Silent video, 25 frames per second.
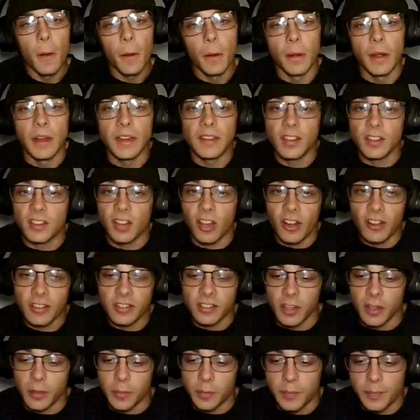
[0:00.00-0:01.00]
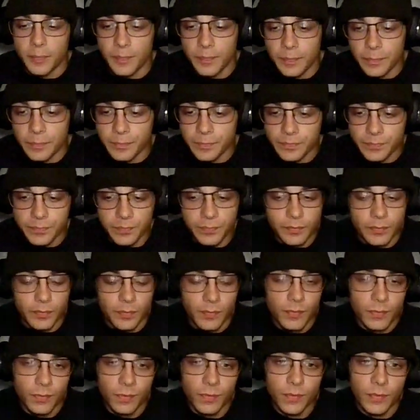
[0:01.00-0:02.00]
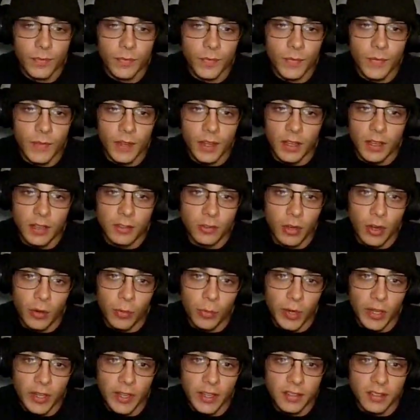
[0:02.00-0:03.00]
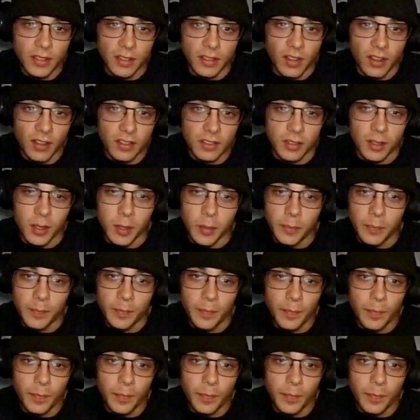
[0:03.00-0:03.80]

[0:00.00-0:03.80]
It's a toss-up. It really is a toss-up.